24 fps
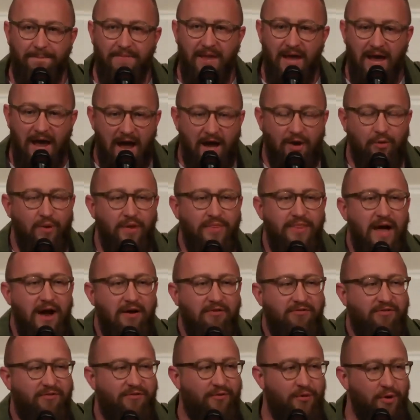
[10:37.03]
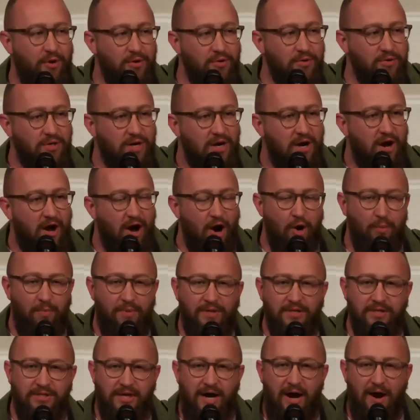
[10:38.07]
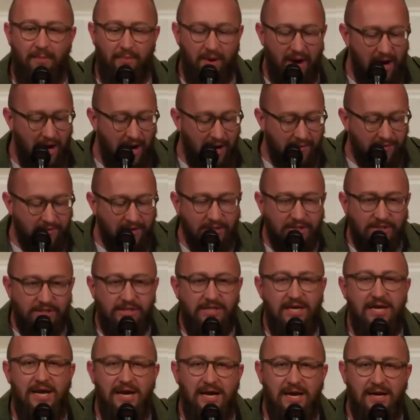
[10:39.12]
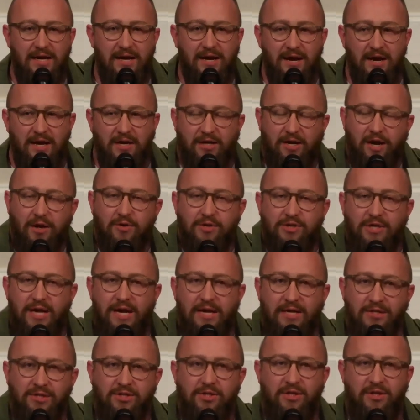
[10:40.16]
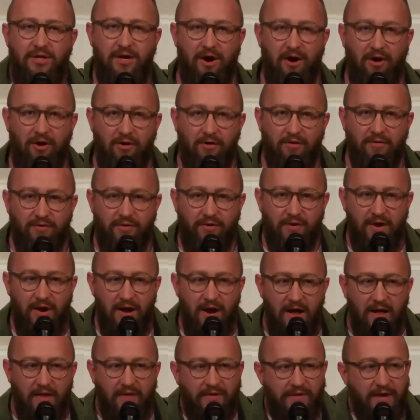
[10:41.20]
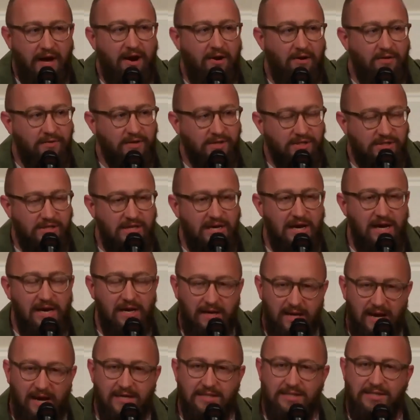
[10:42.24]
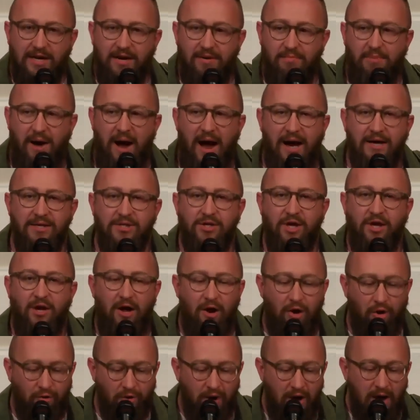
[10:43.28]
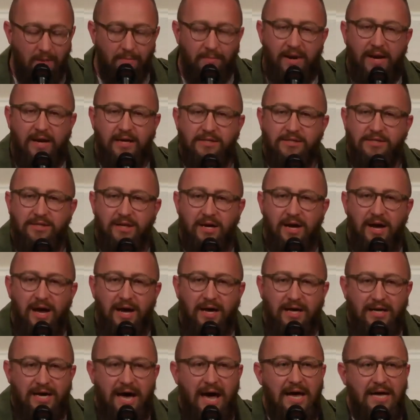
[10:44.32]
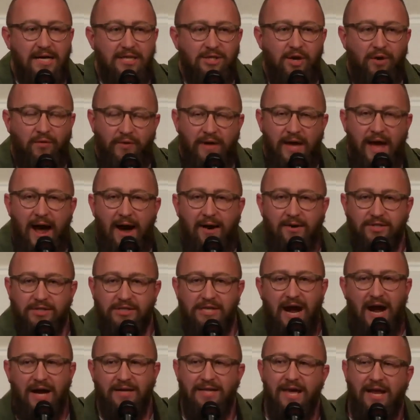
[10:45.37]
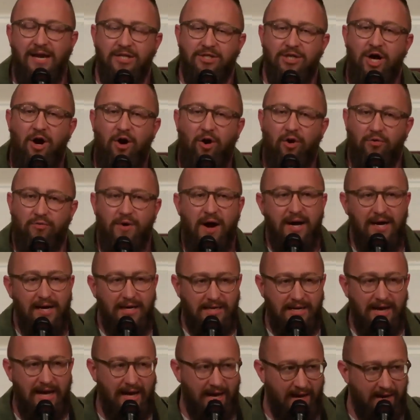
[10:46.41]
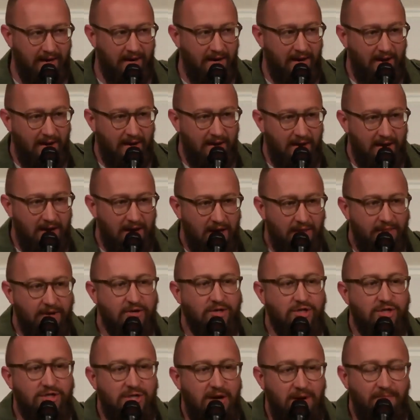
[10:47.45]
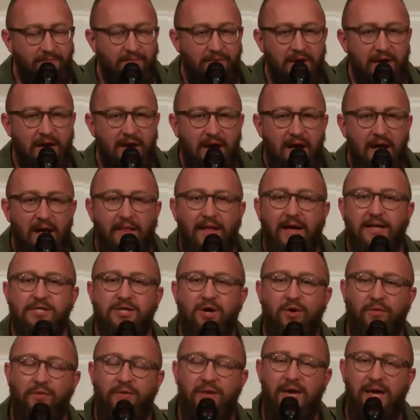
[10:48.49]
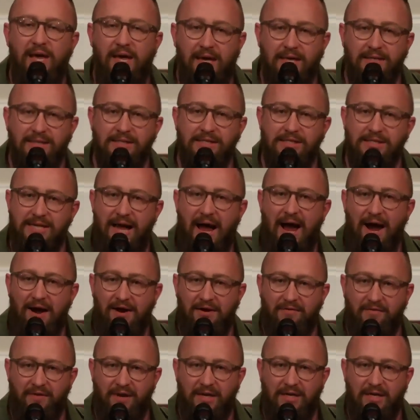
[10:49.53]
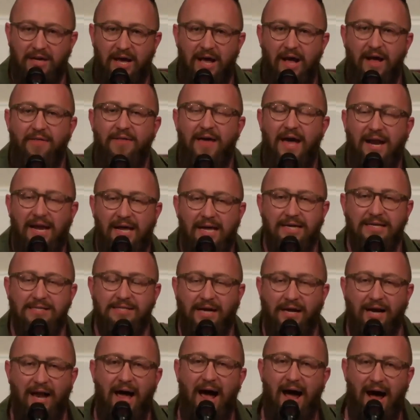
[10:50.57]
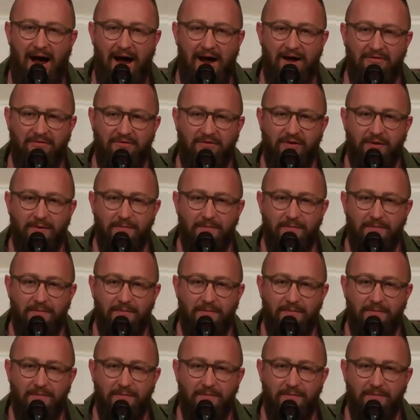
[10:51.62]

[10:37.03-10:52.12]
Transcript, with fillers: And when that fruit opens up and the seed goes into the earth, there the seed, yes, it abides alone, but it's the case on the outside that is already dead. There's something that's on the inside of it that is alive.